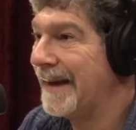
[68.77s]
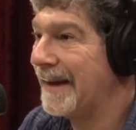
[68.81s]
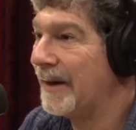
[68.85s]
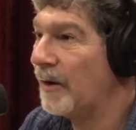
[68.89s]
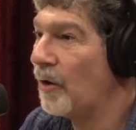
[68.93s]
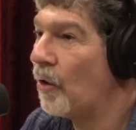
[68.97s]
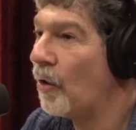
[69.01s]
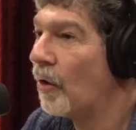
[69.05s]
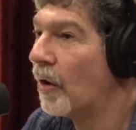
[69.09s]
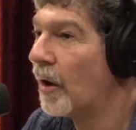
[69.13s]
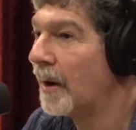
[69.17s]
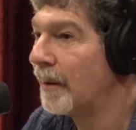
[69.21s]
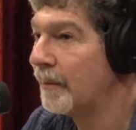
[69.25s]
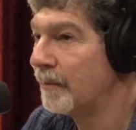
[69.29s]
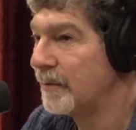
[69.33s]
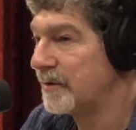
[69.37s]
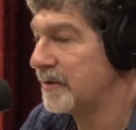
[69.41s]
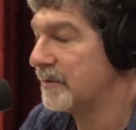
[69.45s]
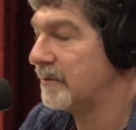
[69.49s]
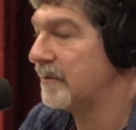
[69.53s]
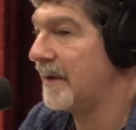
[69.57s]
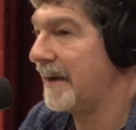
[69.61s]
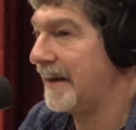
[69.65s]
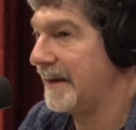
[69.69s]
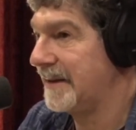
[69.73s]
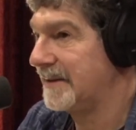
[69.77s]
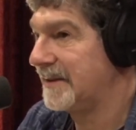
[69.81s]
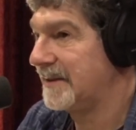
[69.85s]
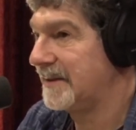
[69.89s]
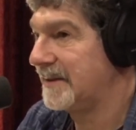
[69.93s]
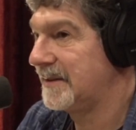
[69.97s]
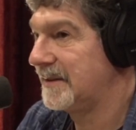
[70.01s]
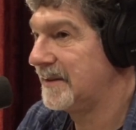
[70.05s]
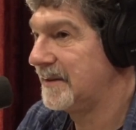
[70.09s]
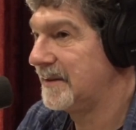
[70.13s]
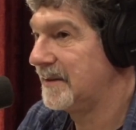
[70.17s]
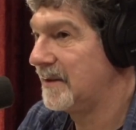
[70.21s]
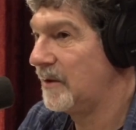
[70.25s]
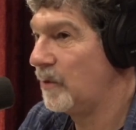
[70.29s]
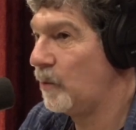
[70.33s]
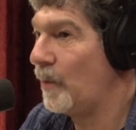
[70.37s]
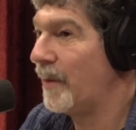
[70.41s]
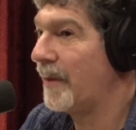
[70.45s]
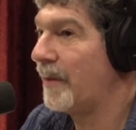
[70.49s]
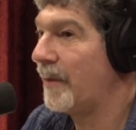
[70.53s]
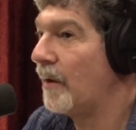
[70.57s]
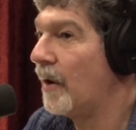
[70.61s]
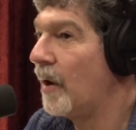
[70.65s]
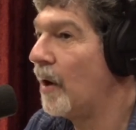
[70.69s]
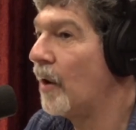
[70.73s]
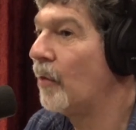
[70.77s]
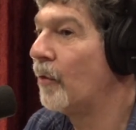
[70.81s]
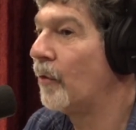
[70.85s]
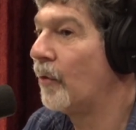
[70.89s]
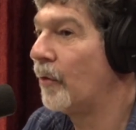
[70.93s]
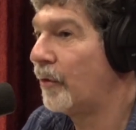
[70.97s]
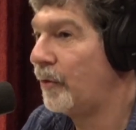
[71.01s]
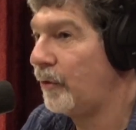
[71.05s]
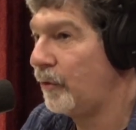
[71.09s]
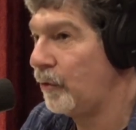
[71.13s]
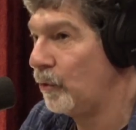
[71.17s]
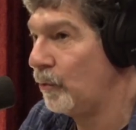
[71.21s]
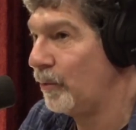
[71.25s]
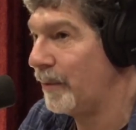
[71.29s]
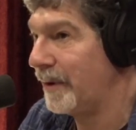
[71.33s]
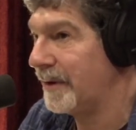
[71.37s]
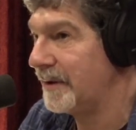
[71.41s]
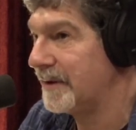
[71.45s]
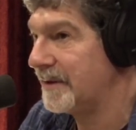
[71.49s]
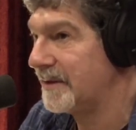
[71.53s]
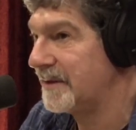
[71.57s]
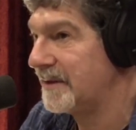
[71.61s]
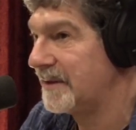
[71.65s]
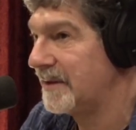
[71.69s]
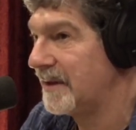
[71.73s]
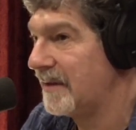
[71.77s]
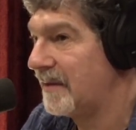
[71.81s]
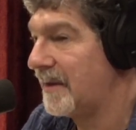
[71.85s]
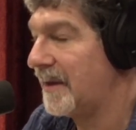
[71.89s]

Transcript: arms race with other humans